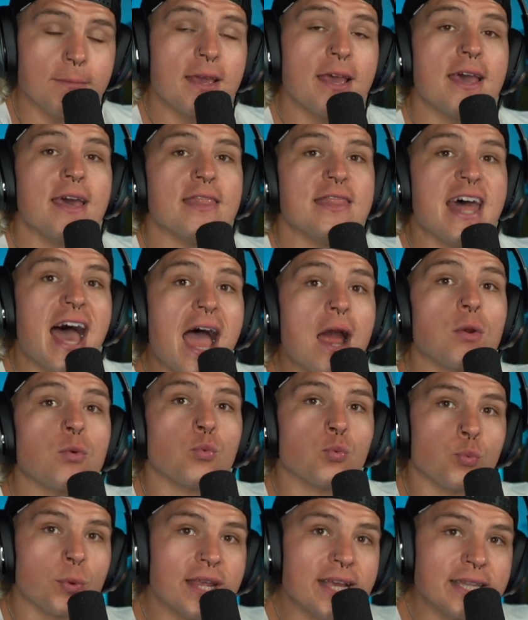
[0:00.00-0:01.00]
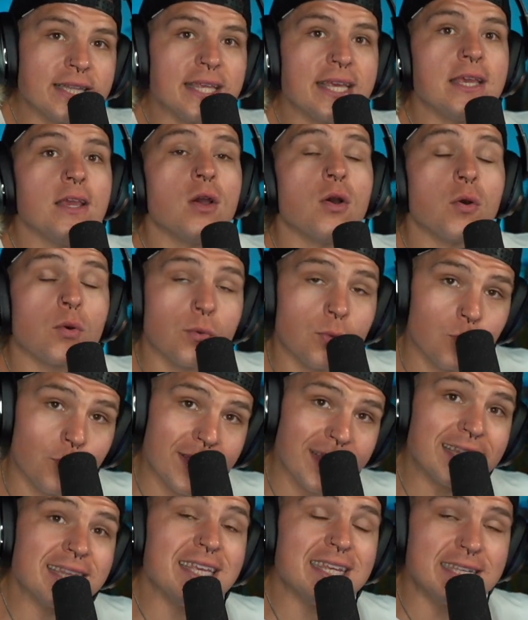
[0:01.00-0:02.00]
That really,
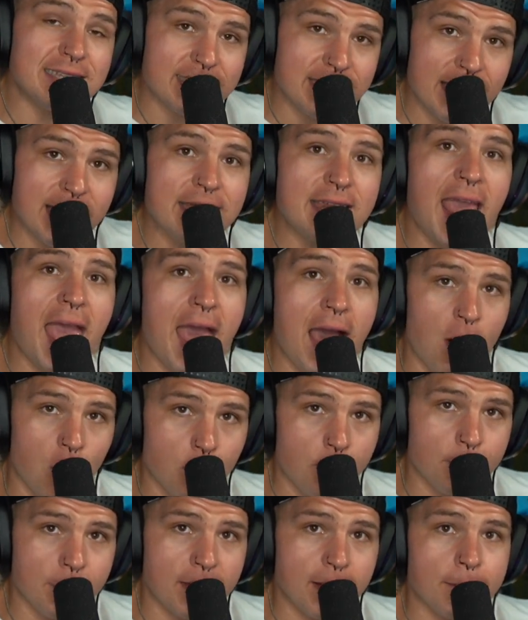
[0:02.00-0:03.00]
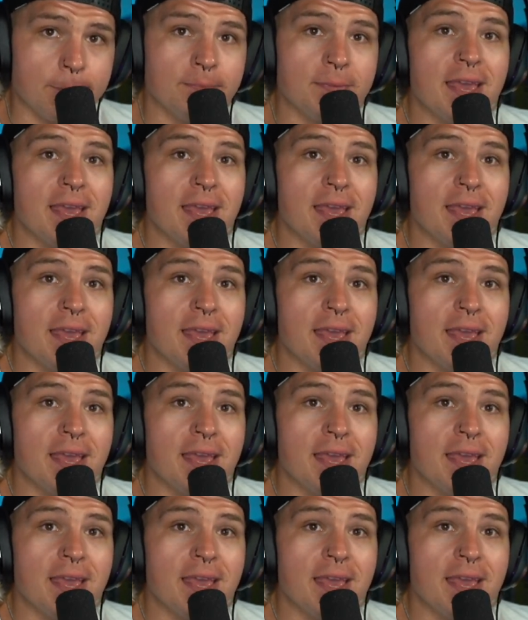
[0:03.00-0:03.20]
really did help me.